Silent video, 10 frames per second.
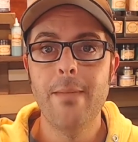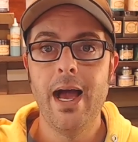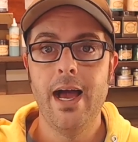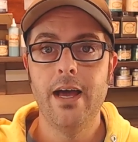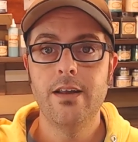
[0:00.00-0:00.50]

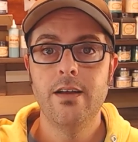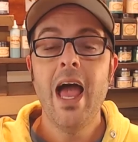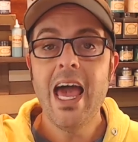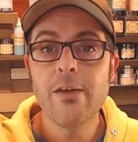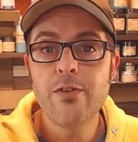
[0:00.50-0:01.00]
mad.
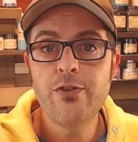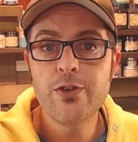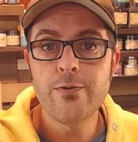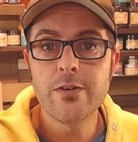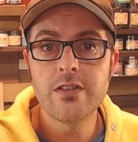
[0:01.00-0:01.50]
And if this
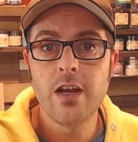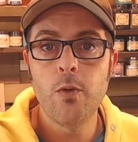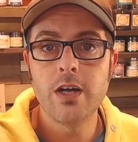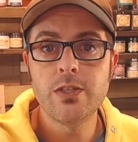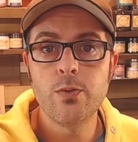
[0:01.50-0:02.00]
is your first
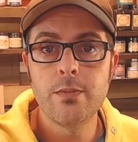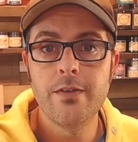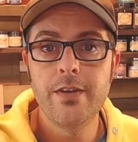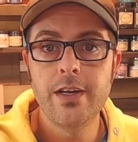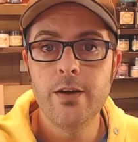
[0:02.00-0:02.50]
time watching one of
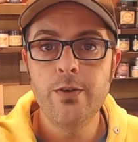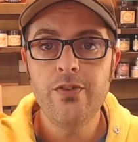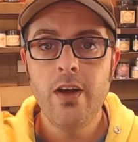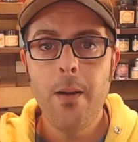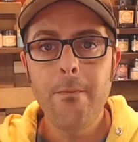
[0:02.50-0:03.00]
my
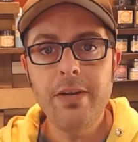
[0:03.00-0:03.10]
videos,